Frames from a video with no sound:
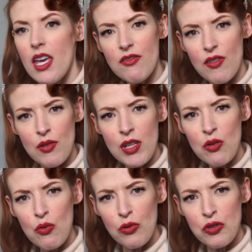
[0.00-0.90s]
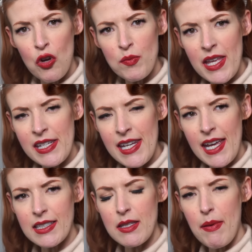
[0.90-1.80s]
If only all jobs had an
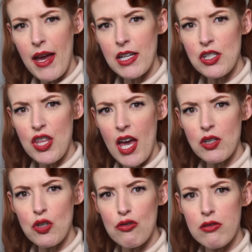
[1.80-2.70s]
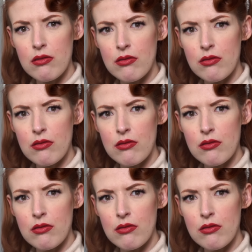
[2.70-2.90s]
exit package that good.